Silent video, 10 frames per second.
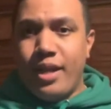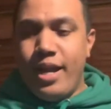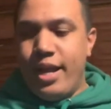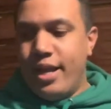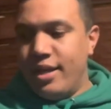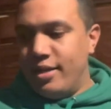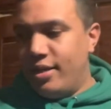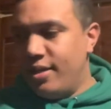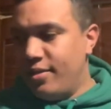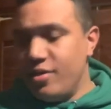and
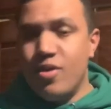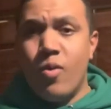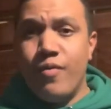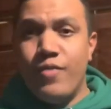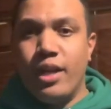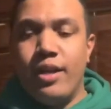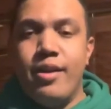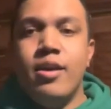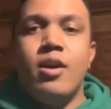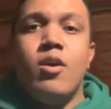you know a
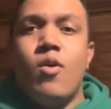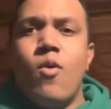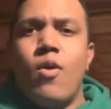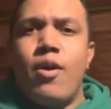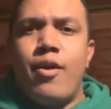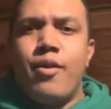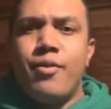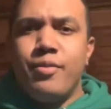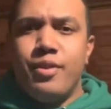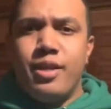villain, or
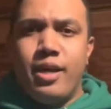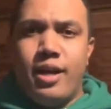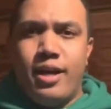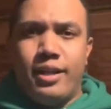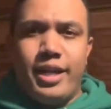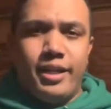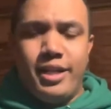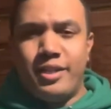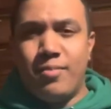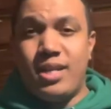uh,
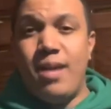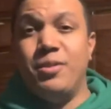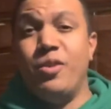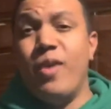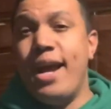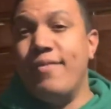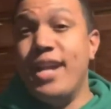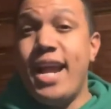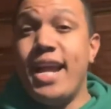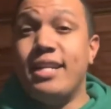lately sometimes you will have
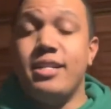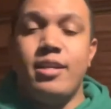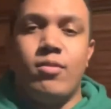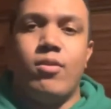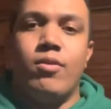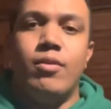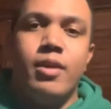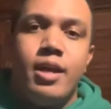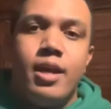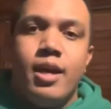an anti-hero
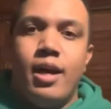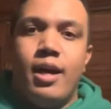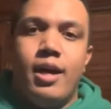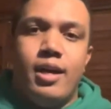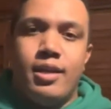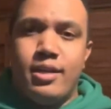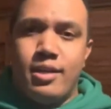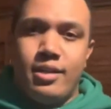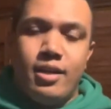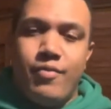uh,
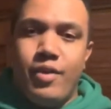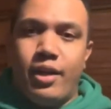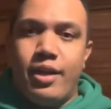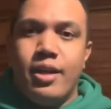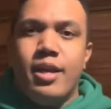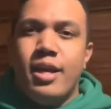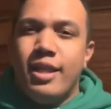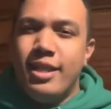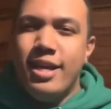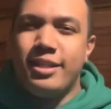and a villain.
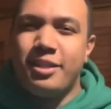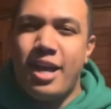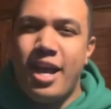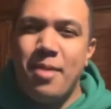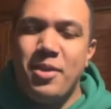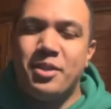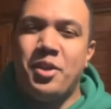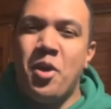This time it's